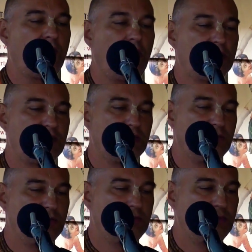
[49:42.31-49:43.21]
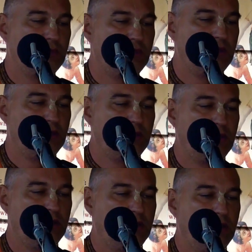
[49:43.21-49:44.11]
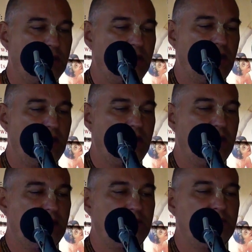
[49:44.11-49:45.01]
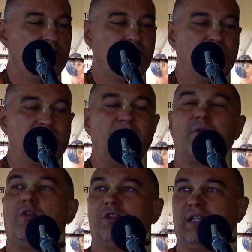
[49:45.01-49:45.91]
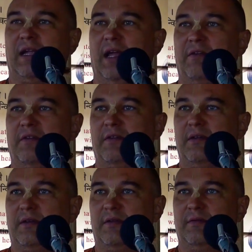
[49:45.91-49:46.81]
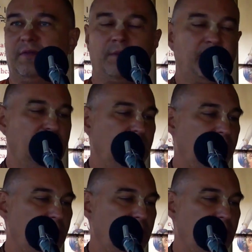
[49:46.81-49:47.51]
quotes. Some quotes I have from the